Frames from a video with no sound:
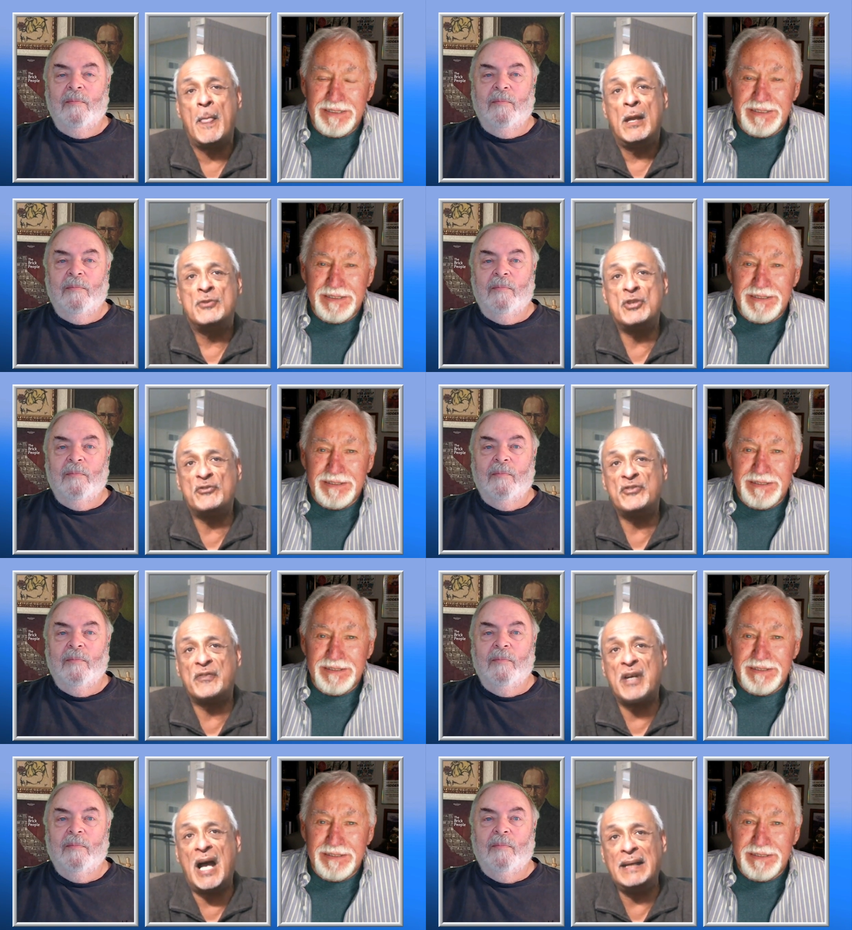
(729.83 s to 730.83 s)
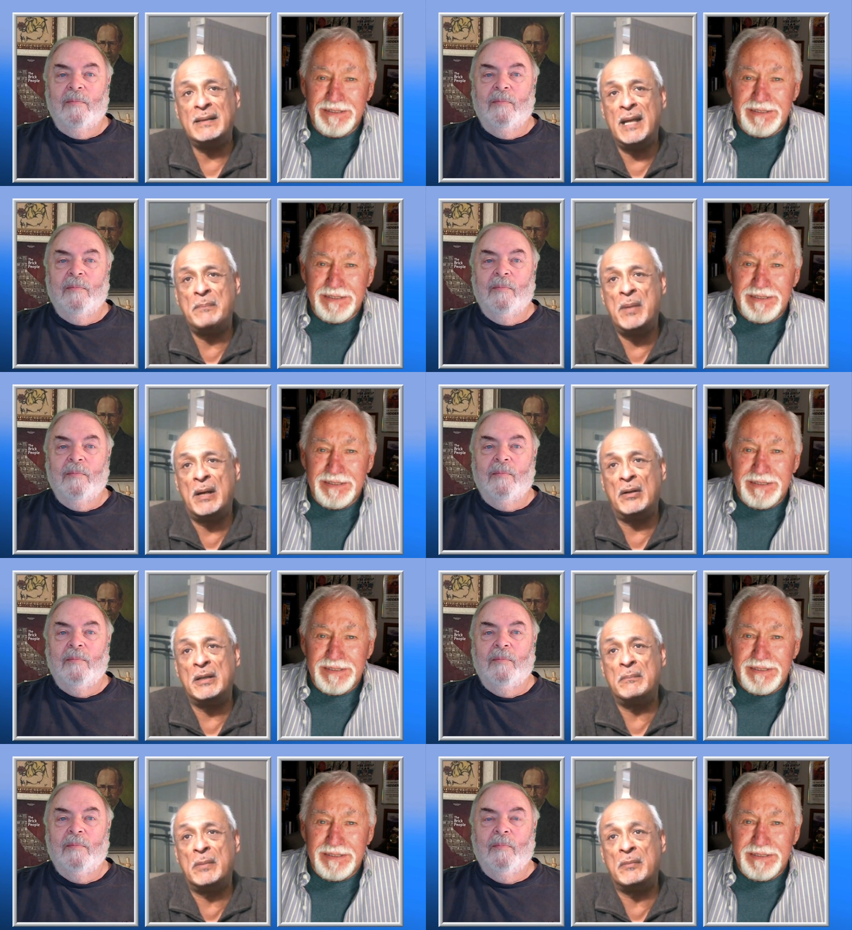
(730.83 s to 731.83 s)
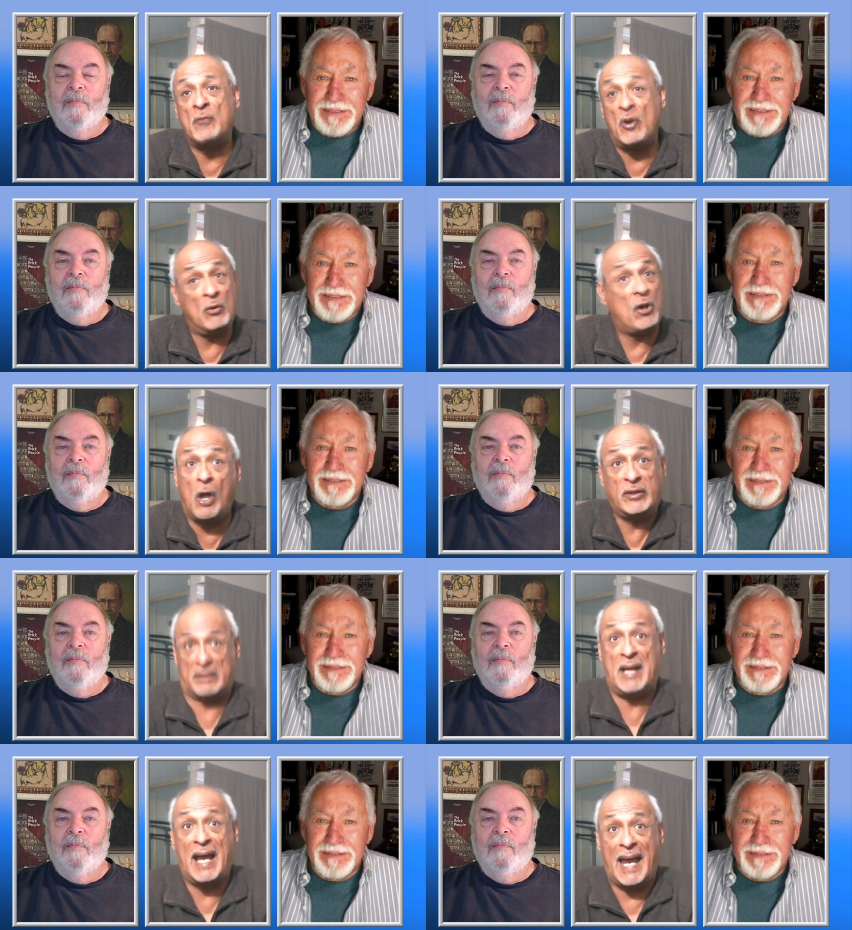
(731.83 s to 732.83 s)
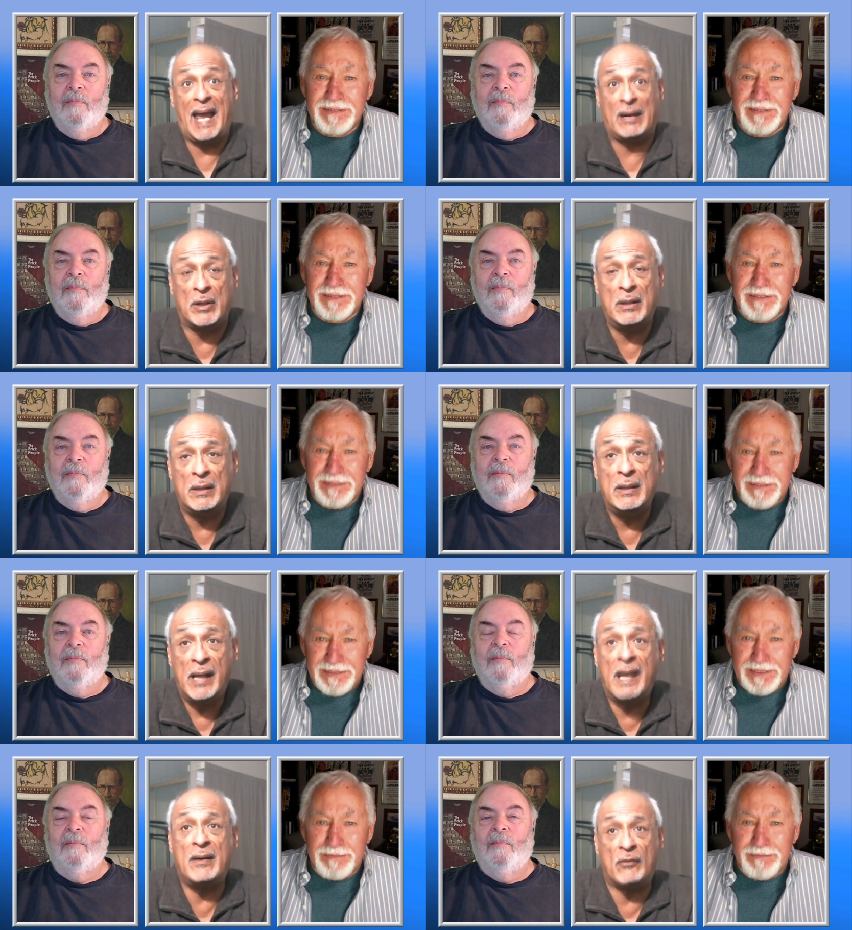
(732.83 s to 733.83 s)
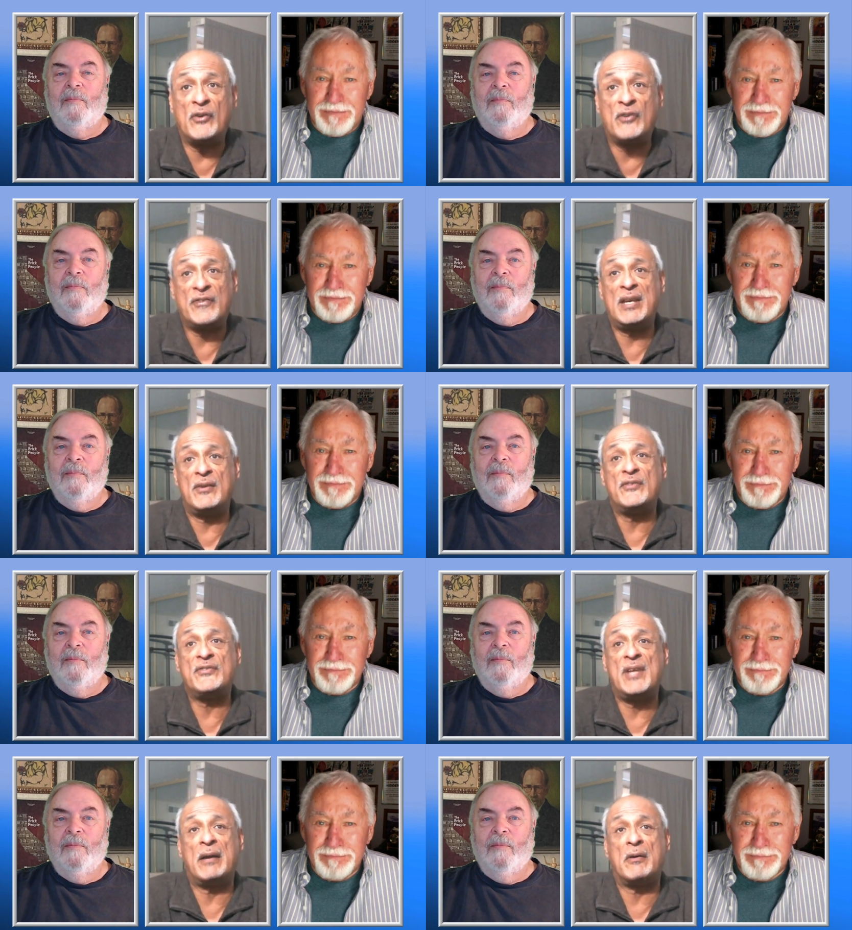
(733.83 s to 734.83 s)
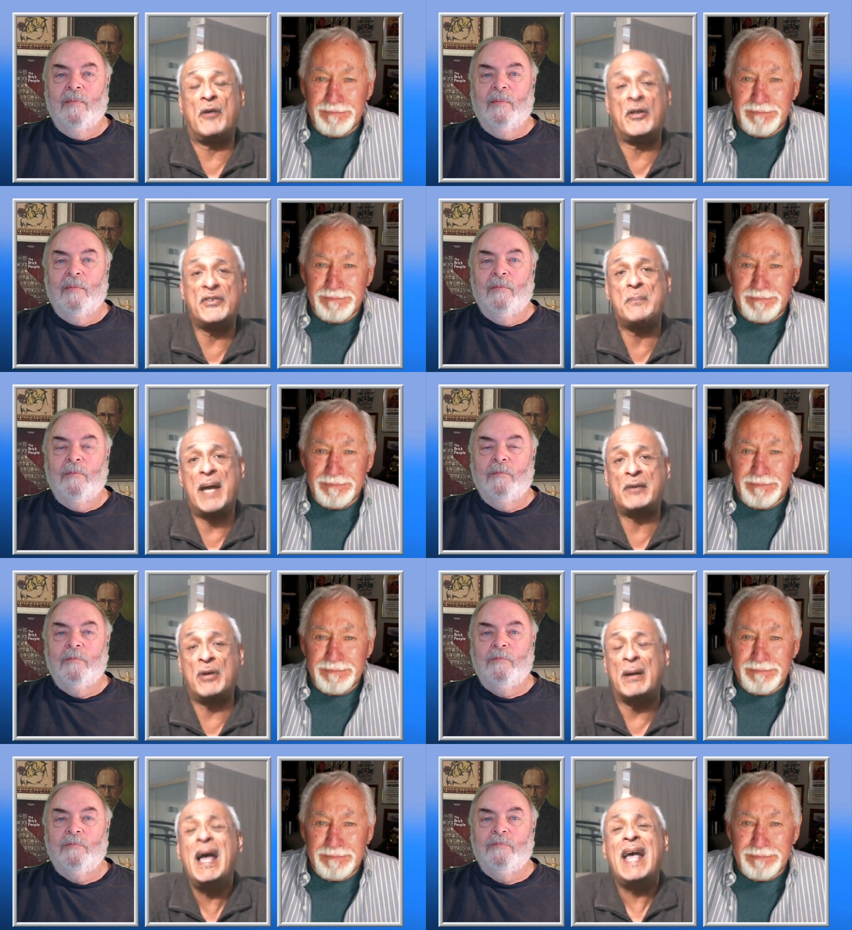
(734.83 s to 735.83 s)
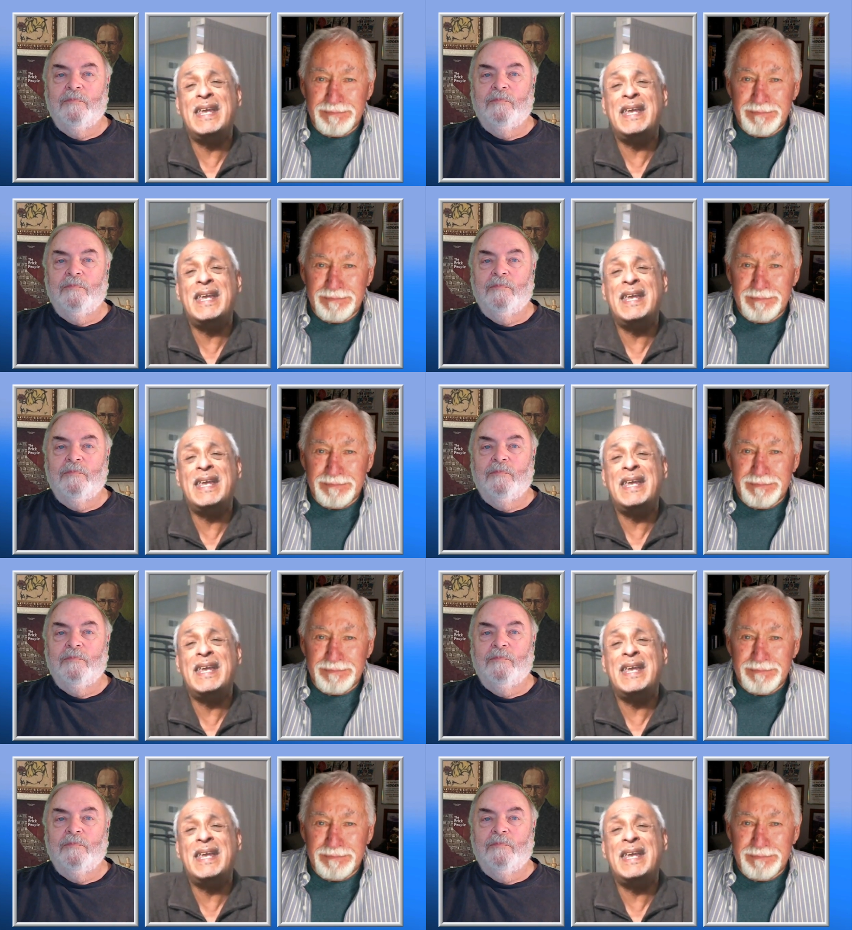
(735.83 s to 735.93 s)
Speaker 1: Joseph Cotten and Marilyn Monroe called Niagara. Mm-hmm. And of mm-hmm. course, they use Niagara Falls as the backdrop.